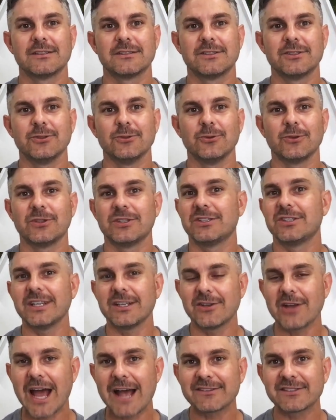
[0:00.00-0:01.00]
to
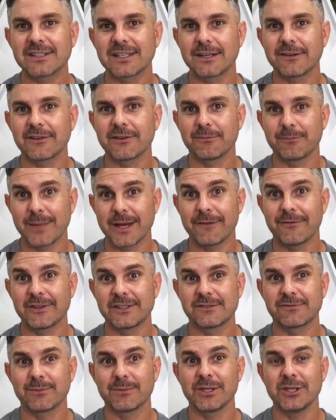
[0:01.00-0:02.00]
have significant
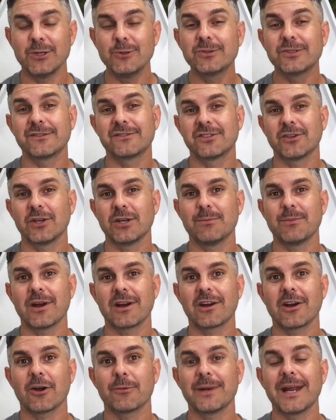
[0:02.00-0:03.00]
benefits from the use of sodium
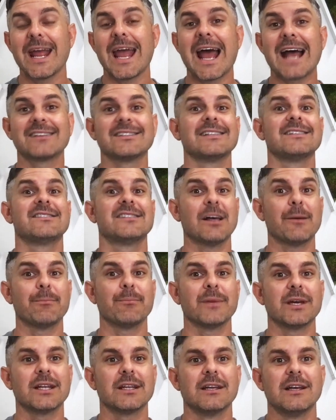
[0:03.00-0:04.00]
bicarbonate as a
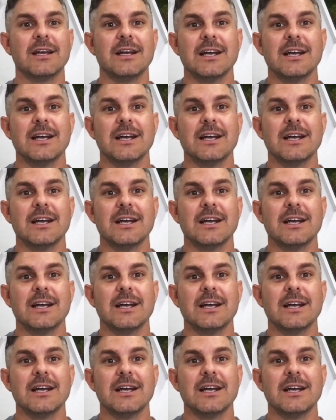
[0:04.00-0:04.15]
supplement.